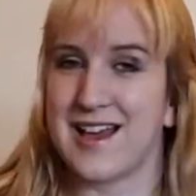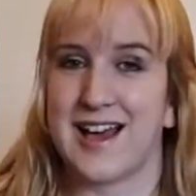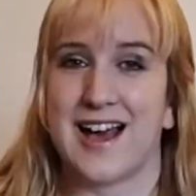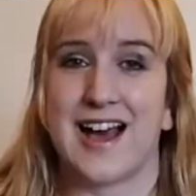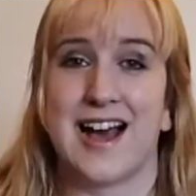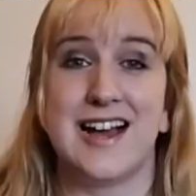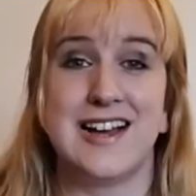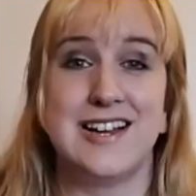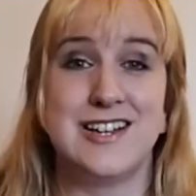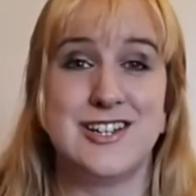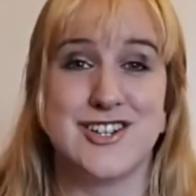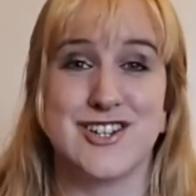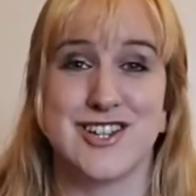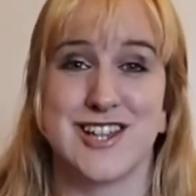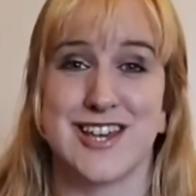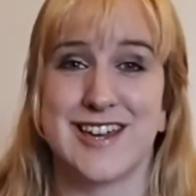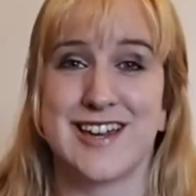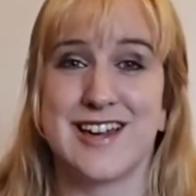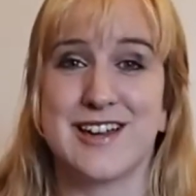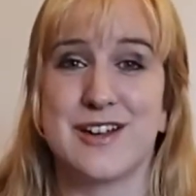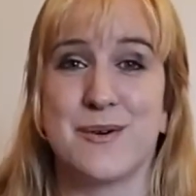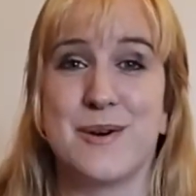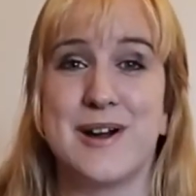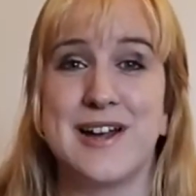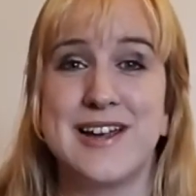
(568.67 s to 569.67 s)
I
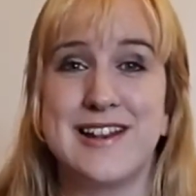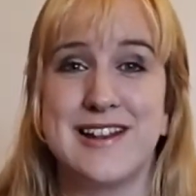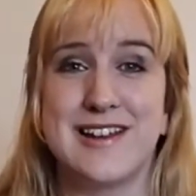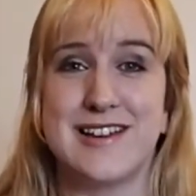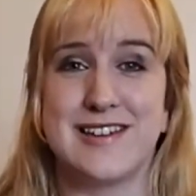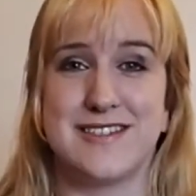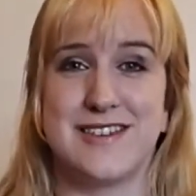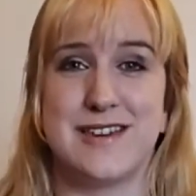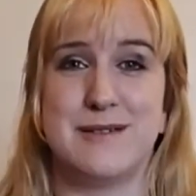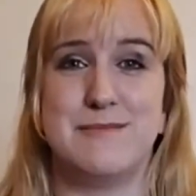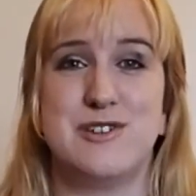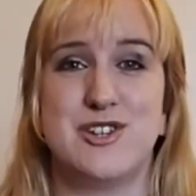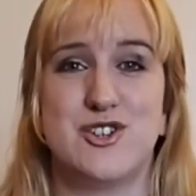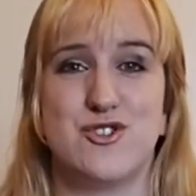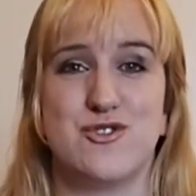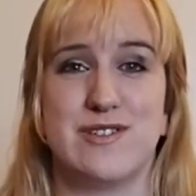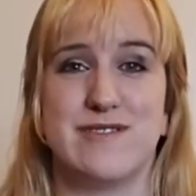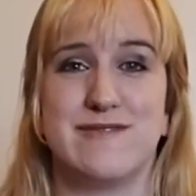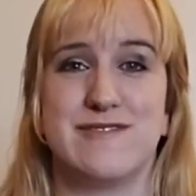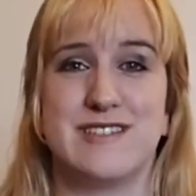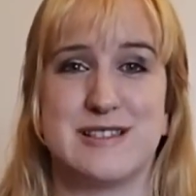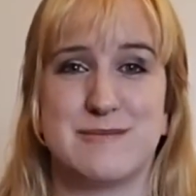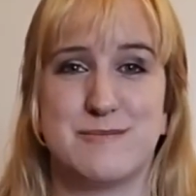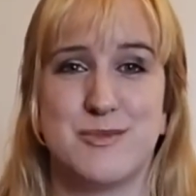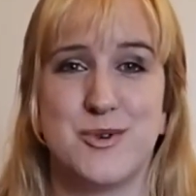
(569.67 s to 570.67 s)
quite like the imagery
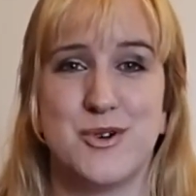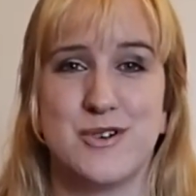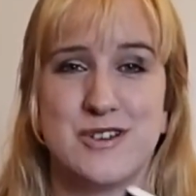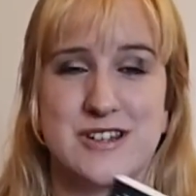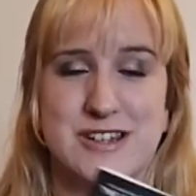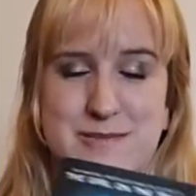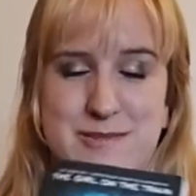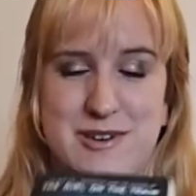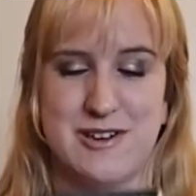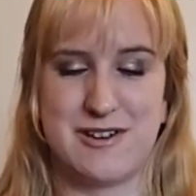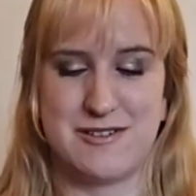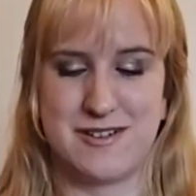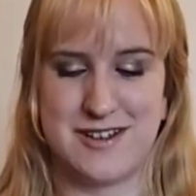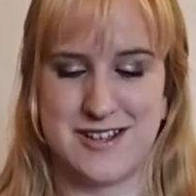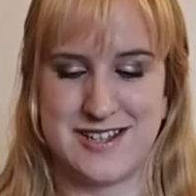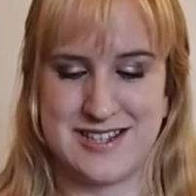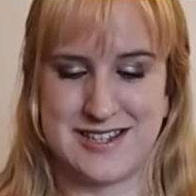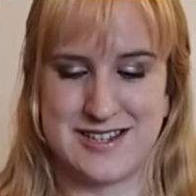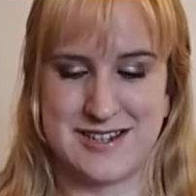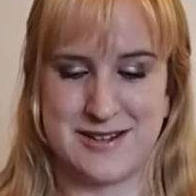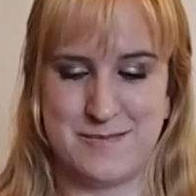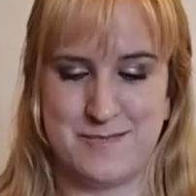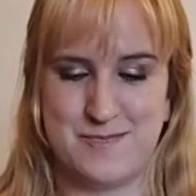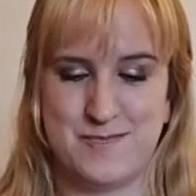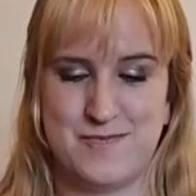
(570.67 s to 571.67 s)
of this book, to be
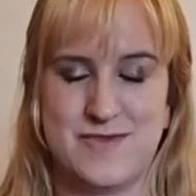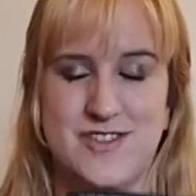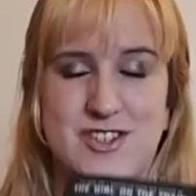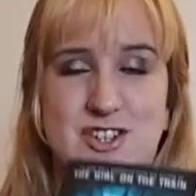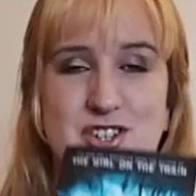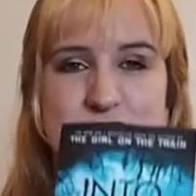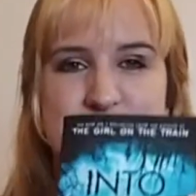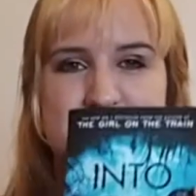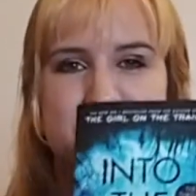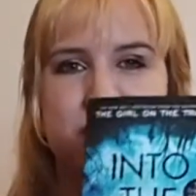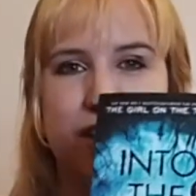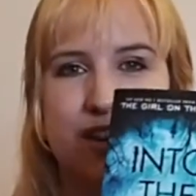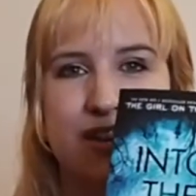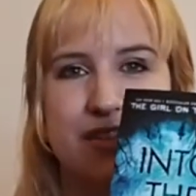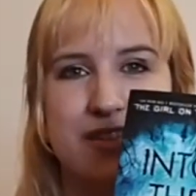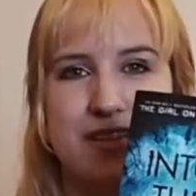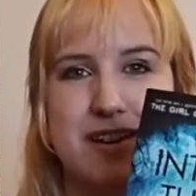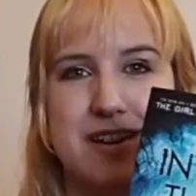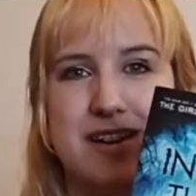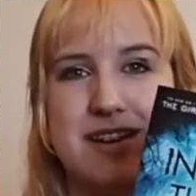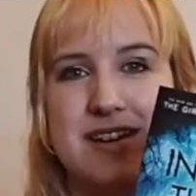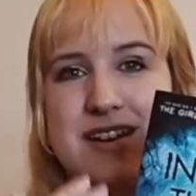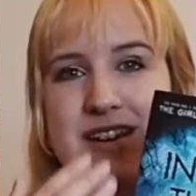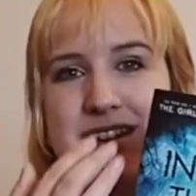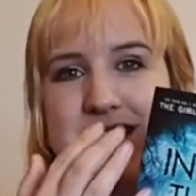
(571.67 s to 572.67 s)
honest, just thinking
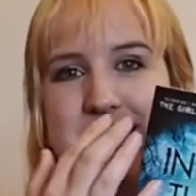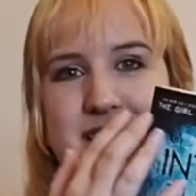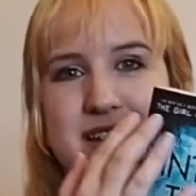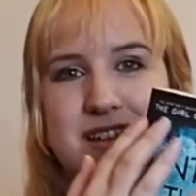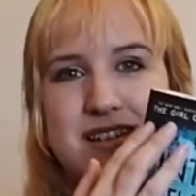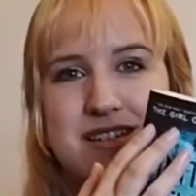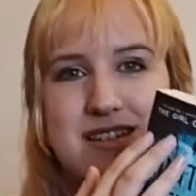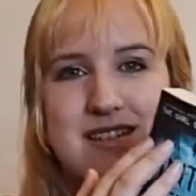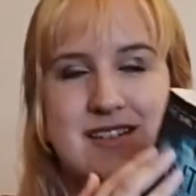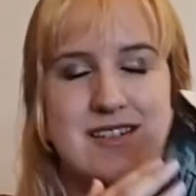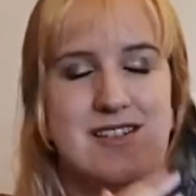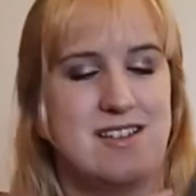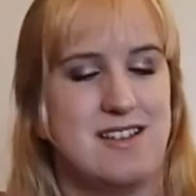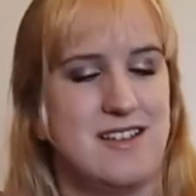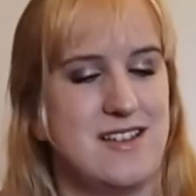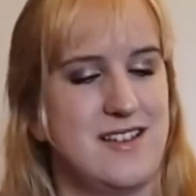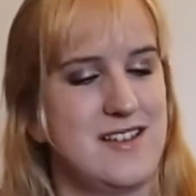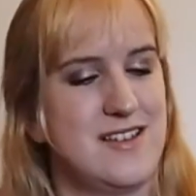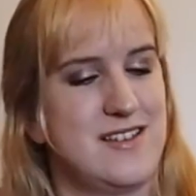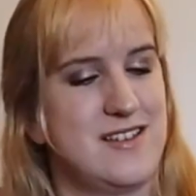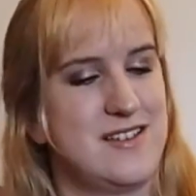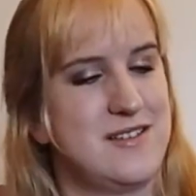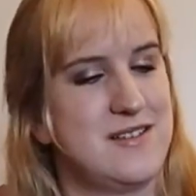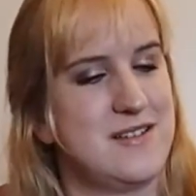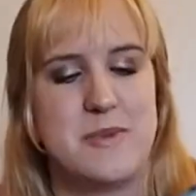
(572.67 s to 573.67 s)
that.
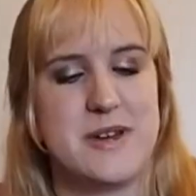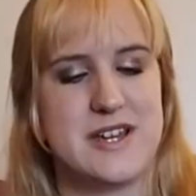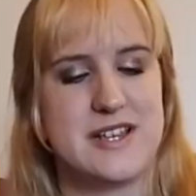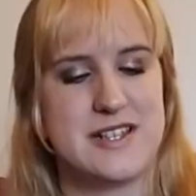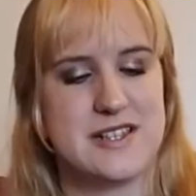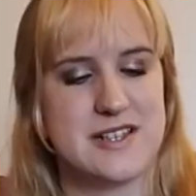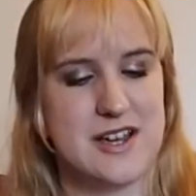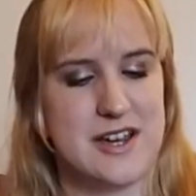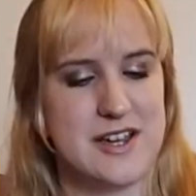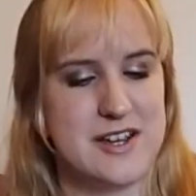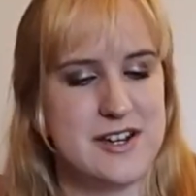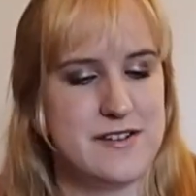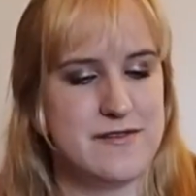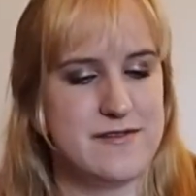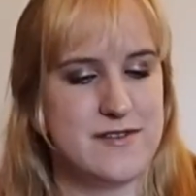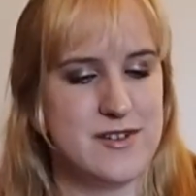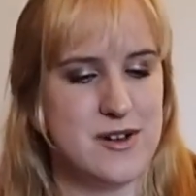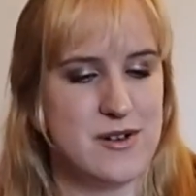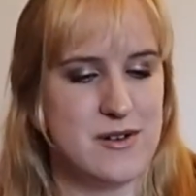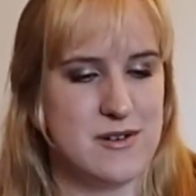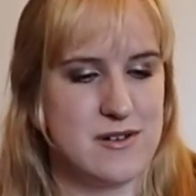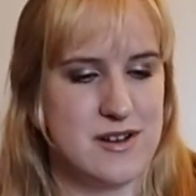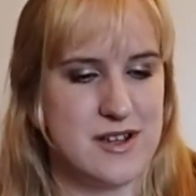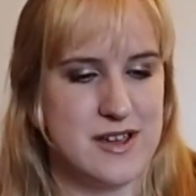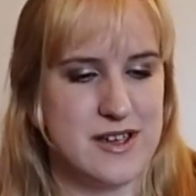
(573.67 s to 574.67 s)
But it's kind of
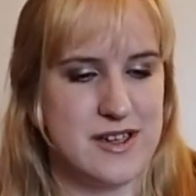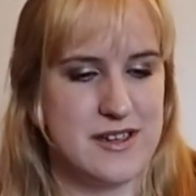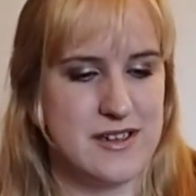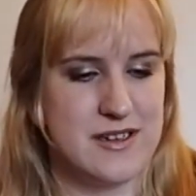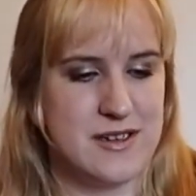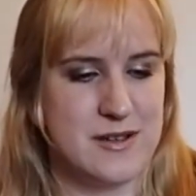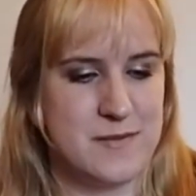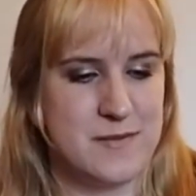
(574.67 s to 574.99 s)
got like,